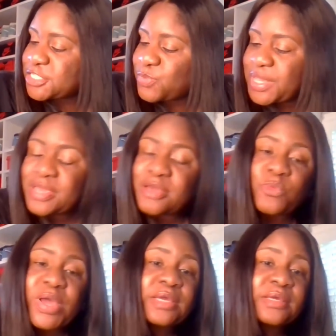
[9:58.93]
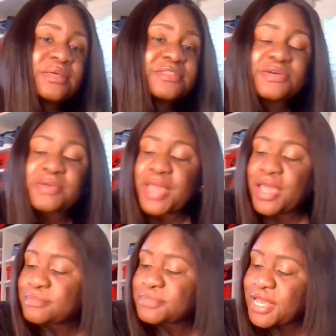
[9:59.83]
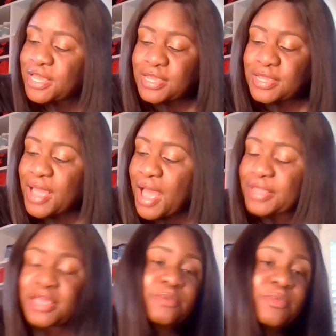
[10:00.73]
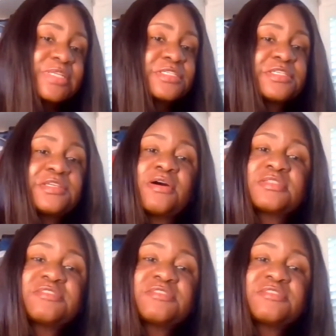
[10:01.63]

We can't wait until game day. I can't wait to see y'all's